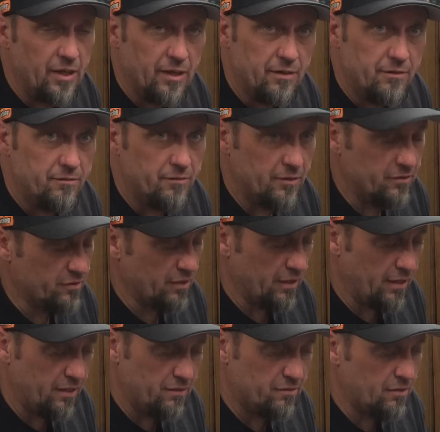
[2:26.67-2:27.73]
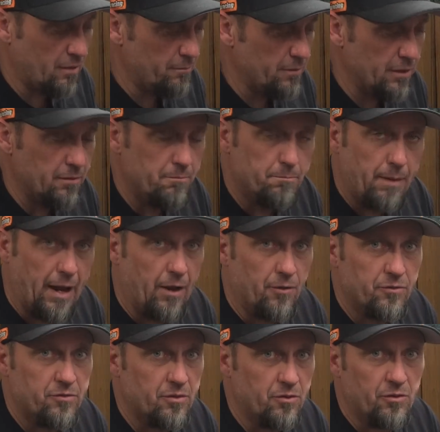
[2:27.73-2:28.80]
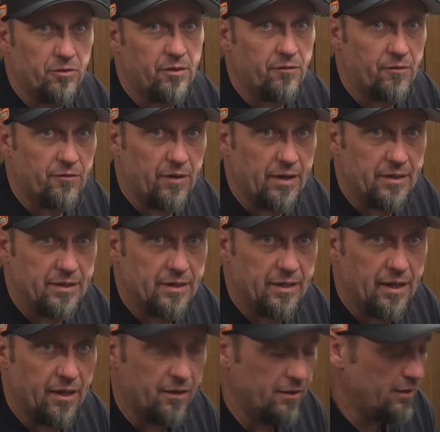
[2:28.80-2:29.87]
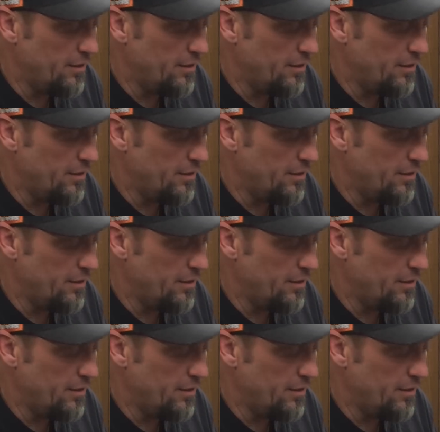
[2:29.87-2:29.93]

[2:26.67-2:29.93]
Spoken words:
it, it's going to hit something, bounce, and you'll never find it again.